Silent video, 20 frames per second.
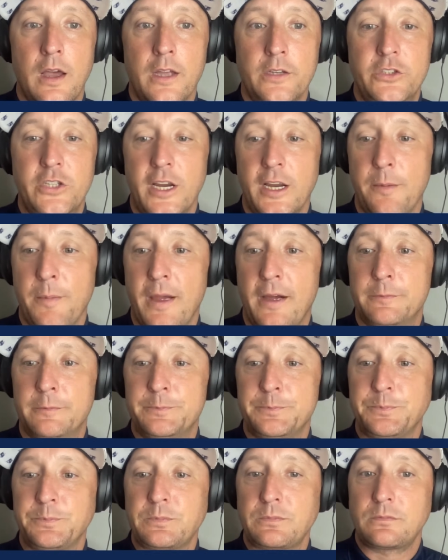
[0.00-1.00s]
Check him out.
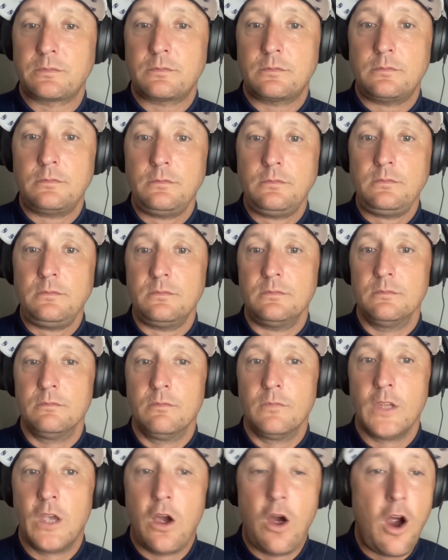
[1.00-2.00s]

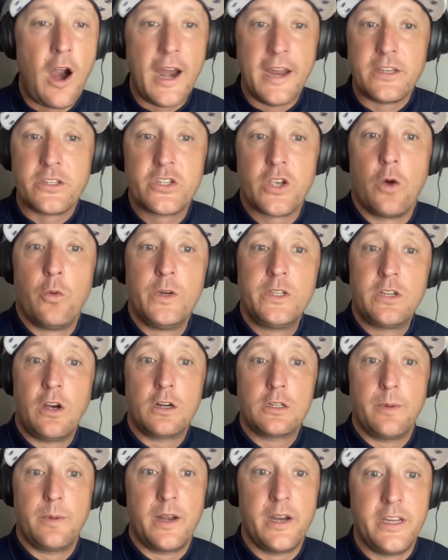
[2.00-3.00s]
All right, so we
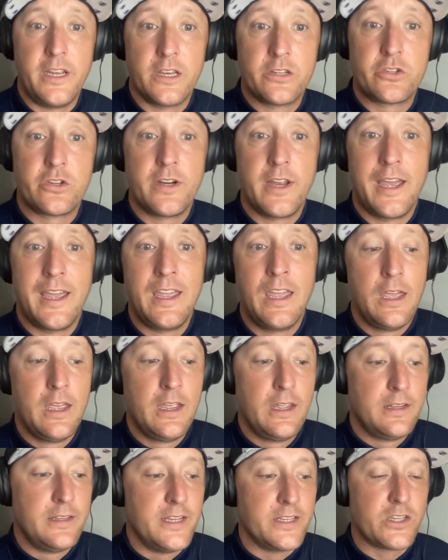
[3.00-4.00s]
talked about it yesterday.
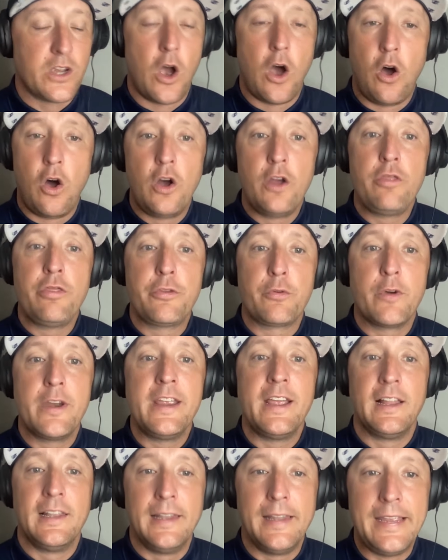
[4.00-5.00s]
This On
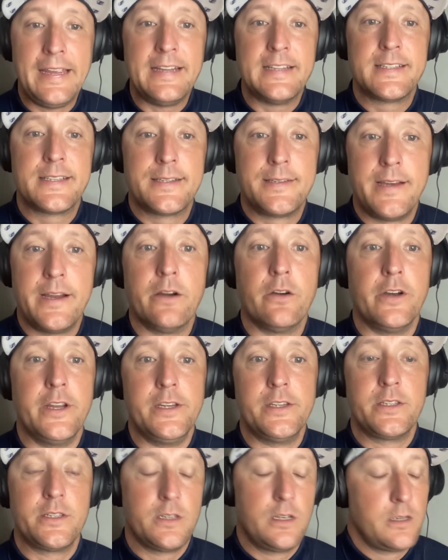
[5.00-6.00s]
3 Elite
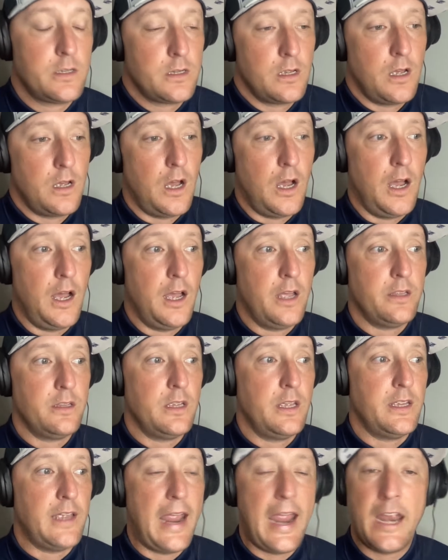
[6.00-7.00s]
Series
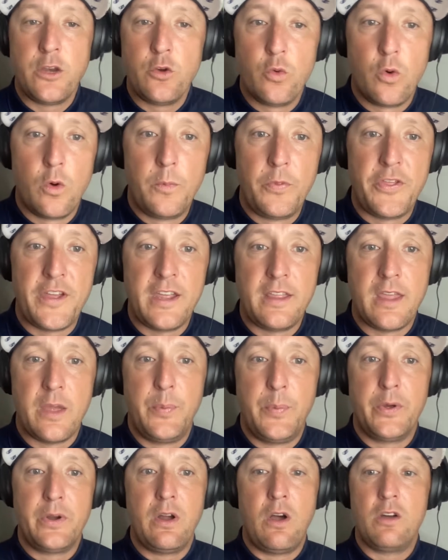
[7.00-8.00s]
annual thing they
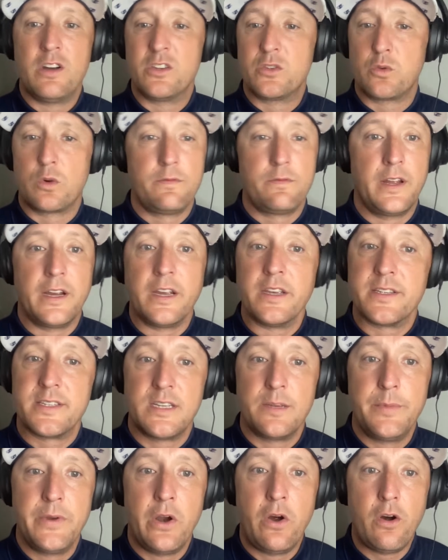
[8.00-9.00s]
put on is sort of like a
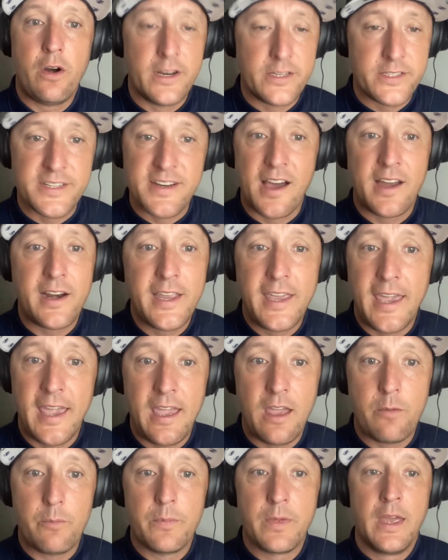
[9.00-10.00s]
seminar. It's not a
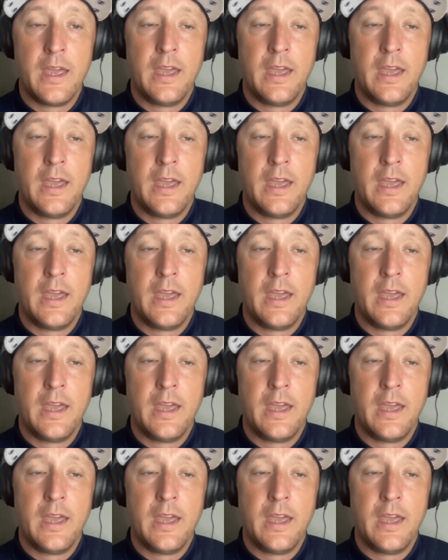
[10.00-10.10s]
camp.